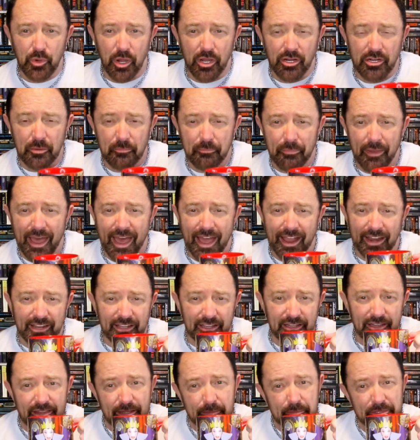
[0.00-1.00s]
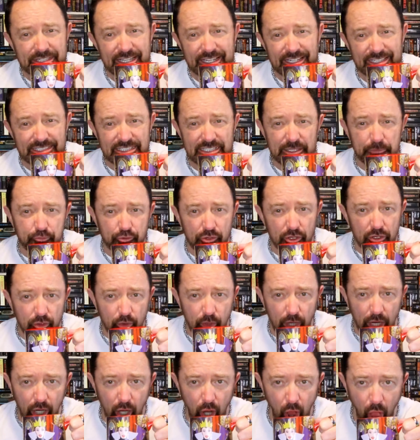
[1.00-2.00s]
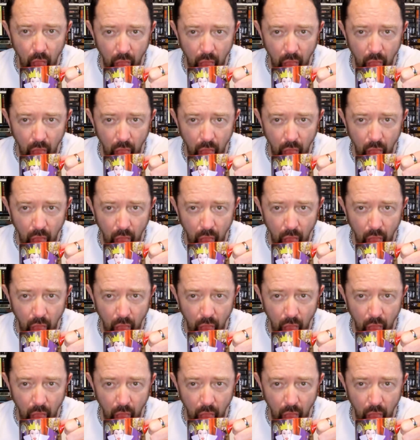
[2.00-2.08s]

welcome back. Let me take a sip real quick.